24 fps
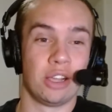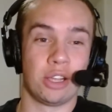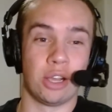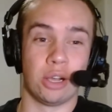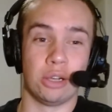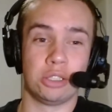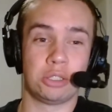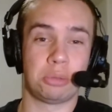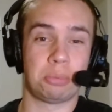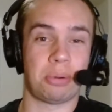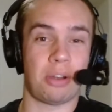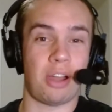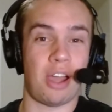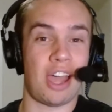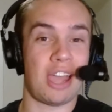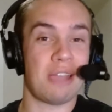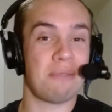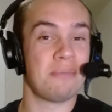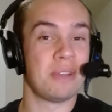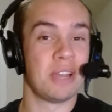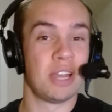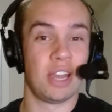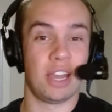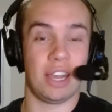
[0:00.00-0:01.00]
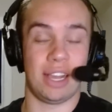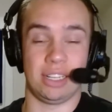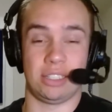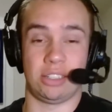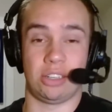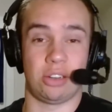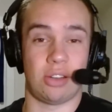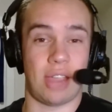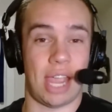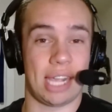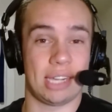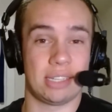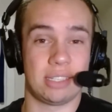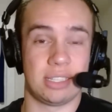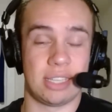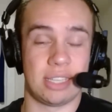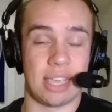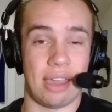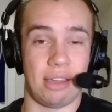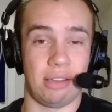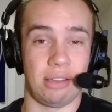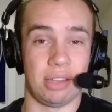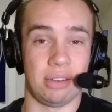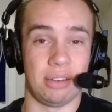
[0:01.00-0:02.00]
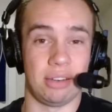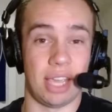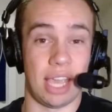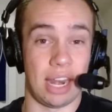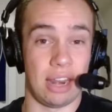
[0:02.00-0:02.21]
Coach Prime attracts talent.